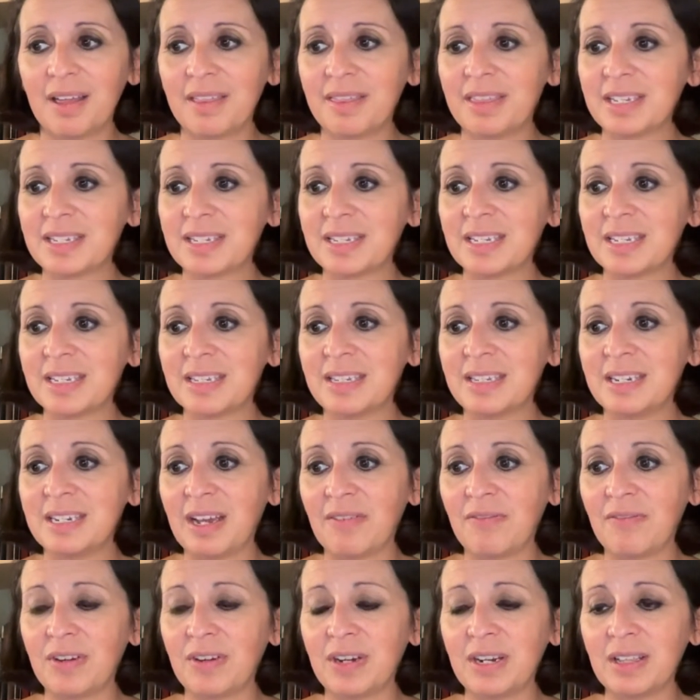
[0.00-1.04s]
This is
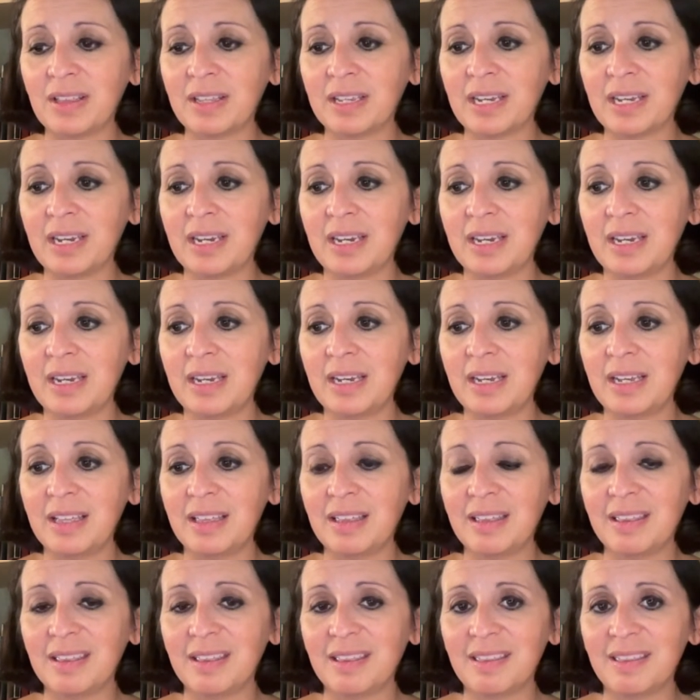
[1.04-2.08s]
definitely
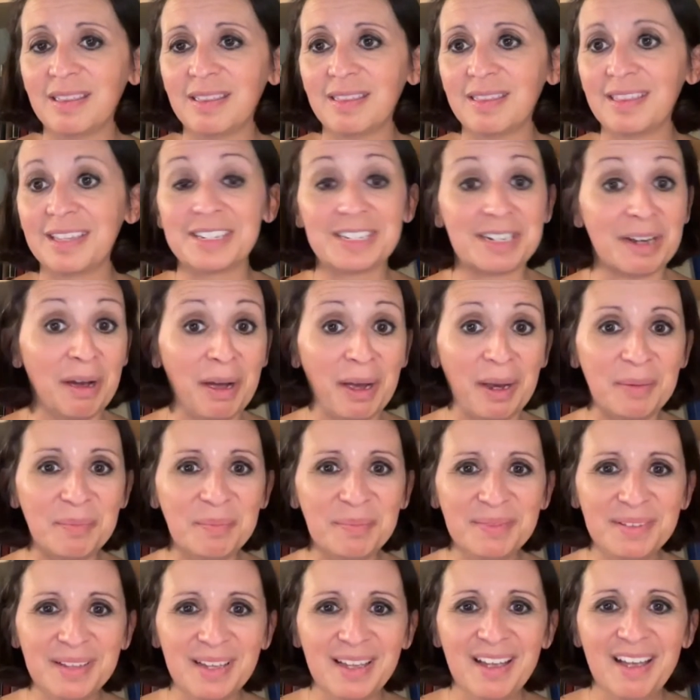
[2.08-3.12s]
the
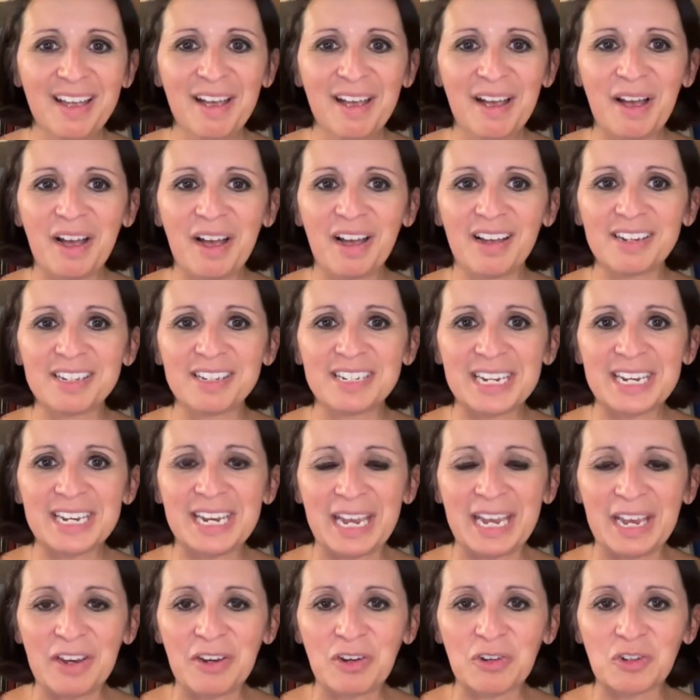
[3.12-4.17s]
time to
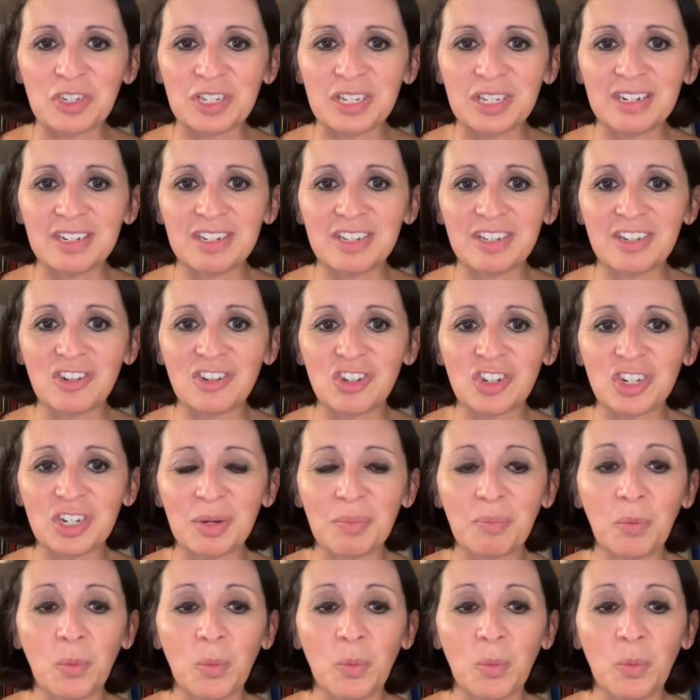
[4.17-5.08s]
get your citizenship.